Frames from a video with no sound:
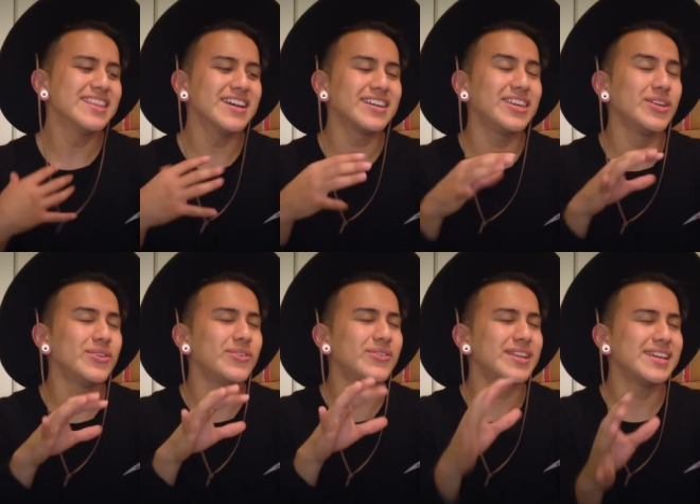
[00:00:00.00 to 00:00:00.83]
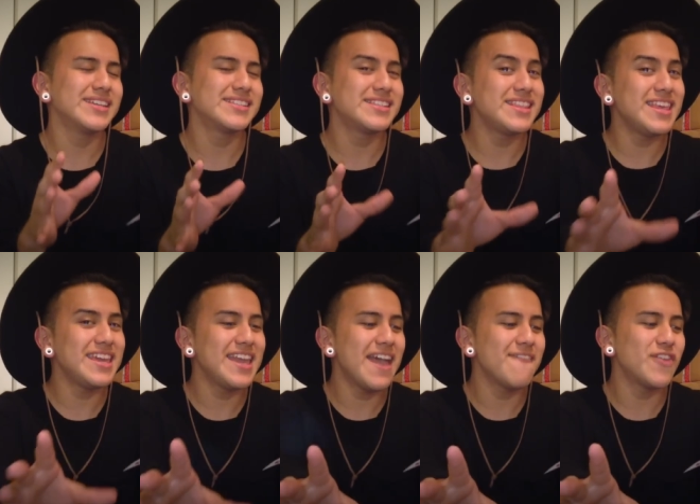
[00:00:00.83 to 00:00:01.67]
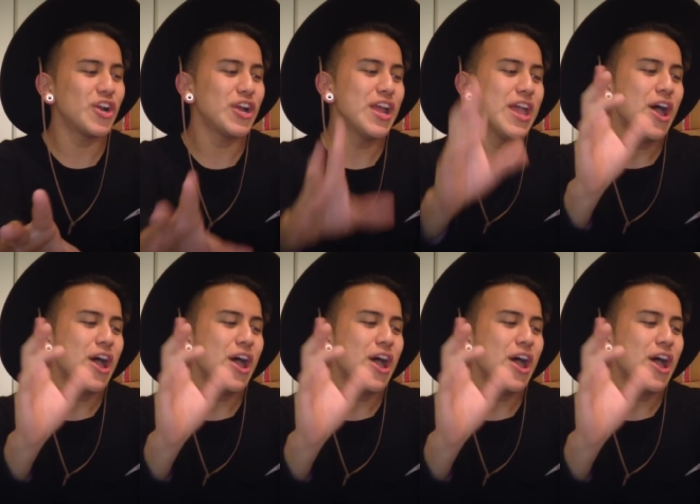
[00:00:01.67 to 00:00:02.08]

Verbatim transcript: the cutest thing ever.